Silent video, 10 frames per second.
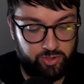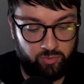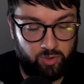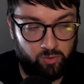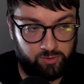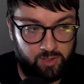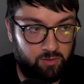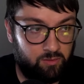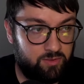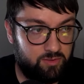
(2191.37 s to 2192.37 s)
you hold
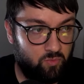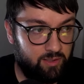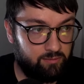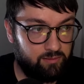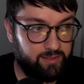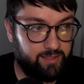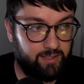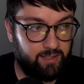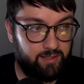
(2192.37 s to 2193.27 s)
Alt while clicking